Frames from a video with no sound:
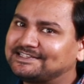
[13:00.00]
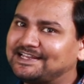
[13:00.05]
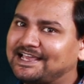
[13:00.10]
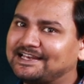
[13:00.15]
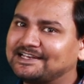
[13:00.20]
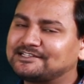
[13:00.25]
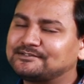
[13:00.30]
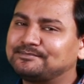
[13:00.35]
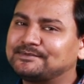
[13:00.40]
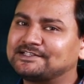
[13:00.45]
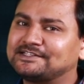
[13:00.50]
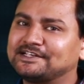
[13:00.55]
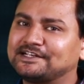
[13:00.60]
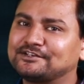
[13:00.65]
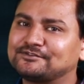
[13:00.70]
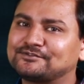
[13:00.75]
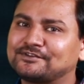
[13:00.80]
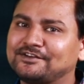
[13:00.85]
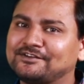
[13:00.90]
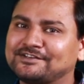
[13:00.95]
tan x plus
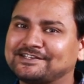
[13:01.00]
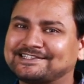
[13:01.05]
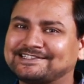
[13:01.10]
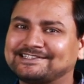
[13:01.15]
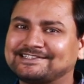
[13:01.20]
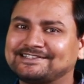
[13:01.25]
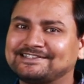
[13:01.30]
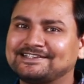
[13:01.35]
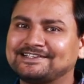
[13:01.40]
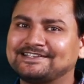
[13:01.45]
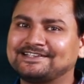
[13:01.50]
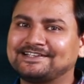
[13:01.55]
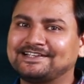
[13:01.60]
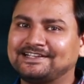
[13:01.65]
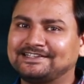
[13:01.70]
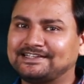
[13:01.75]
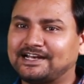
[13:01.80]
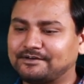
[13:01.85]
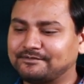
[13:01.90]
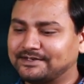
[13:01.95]
secant square x,
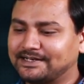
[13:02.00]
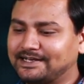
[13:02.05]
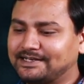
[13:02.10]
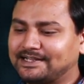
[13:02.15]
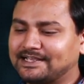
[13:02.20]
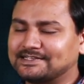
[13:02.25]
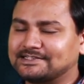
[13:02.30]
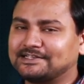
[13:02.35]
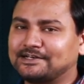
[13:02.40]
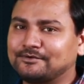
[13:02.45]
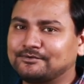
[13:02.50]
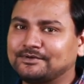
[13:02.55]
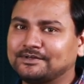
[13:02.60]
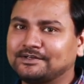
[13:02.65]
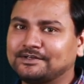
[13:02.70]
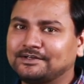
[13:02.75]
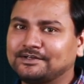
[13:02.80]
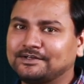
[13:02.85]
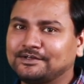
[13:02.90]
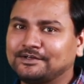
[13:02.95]
that will get cancelled out.
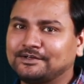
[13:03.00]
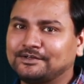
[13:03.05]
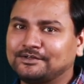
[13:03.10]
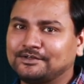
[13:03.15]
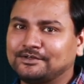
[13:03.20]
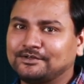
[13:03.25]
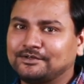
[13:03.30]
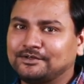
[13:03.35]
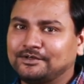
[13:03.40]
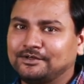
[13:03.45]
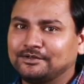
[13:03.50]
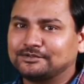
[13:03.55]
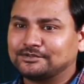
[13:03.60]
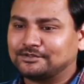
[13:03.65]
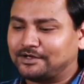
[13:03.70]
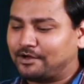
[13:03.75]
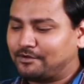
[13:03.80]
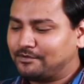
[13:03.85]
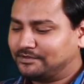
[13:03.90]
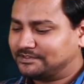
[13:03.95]
So
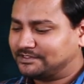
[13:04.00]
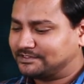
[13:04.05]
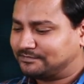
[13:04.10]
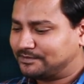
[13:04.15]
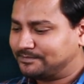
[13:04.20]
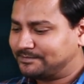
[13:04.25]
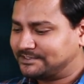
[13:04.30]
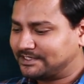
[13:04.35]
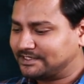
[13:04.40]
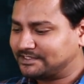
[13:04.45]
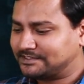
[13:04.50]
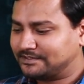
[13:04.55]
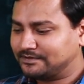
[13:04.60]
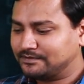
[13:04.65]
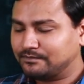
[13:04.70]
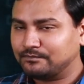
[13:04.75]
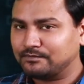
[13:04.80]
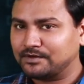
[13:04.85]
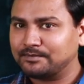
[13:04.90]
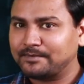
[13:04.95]
now this will be just
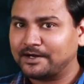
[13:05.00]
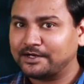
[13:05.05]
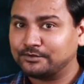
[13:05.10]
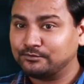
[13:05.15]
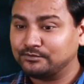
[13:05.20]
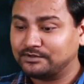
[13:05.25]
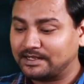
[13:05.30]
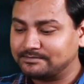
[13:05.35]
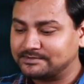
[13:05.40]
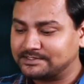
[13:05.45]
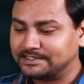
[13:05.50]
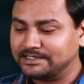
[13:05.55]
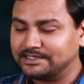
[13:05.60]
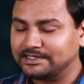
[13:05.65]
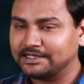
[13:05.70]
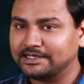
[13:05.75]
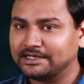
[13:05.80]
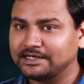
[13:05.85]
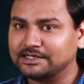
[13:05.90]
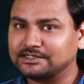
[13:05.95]
1 by 2 times
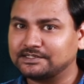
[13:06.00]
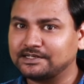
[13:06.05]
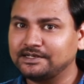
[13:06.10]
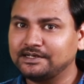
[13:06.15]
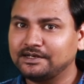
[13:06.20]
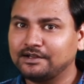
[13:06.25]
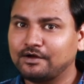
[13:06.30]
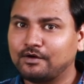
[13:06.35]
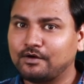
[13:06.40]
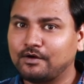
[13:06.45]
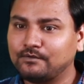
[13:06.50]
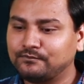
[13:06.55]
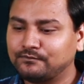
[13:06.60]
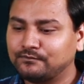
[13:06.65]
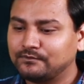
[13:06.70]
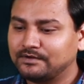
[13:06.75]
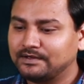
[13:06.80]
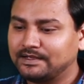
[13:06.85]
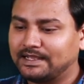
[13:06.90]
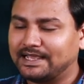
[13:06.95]
integration of
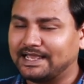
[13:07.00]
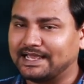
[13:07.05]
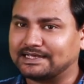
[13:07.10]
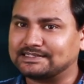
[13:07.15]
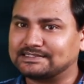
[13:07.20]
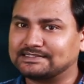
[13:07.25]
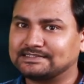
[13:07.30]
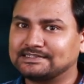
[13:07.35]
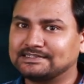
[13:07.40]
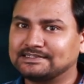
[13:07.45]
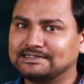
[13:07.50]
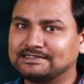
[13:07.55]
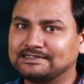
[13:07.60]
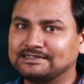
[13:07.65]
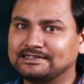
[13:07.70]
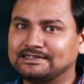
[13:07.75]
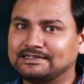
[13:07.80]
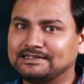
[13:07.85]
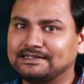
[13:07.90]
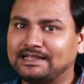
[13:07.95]
x.
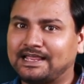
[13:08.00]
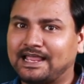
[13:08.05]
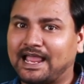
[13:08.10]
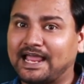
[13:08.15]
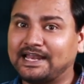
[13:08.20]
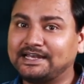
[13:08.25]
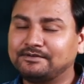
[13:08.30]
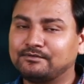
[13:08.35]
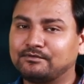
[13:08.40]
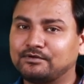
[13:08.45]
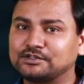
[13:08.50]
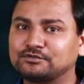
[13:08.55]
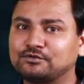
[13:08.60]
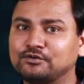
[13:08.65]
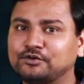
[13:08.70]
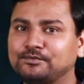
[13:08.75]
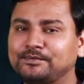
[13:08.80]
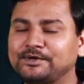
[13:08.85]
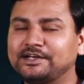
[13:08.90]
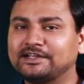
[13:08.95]
And what's
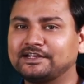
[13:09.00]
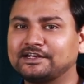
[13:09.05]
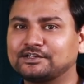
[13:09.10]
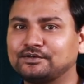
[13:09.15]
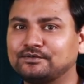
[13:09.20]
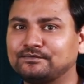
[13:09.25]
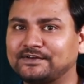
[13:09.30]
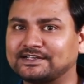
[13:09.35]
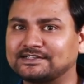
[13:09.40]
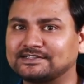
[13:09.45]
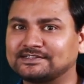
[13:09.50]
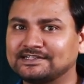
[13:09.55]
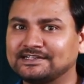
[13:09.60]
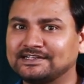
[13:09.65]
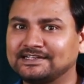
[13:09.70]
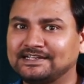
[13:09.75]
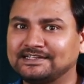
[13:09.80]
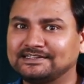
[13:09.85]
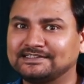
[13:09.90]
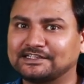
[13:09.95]
going to be integration of x?
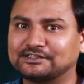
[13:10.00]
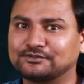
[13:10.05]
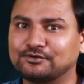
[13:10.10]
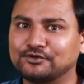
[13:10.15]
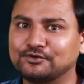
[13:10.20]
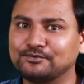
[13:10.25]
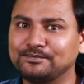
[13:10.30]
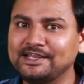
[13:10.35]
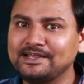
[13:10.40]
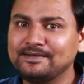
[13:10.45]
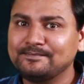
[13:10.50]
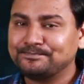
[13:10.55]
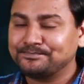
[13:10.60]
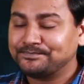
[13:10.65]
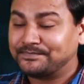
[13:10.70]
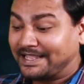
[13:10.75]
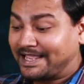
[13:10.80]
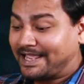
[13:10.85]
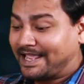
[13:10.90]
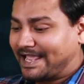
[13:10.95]
It's going to be
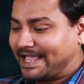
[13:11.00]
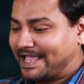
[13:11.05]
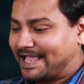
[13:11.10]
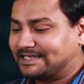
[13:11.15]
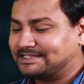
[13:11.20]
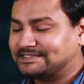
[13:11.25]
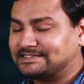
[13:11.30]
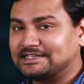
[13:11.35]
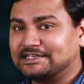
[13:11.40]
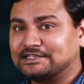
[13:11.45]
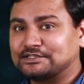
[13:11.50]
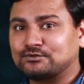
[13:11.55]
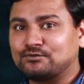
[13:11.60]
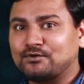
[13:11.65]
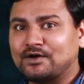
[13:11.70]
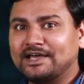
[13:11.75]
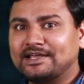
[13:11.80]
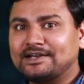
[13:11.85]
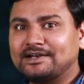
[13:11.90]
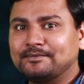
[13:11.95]
x
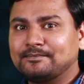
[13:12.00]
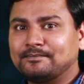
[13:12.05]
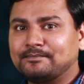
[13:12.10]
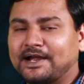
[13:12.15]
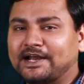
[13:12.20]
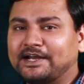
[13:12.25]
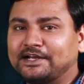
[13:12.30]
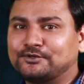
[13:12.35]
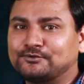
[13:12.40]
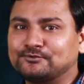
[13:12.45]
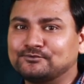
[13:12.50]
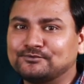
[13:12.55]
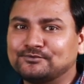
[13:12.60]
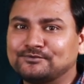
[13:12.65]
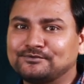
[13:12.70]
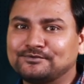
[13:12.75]
square by 2,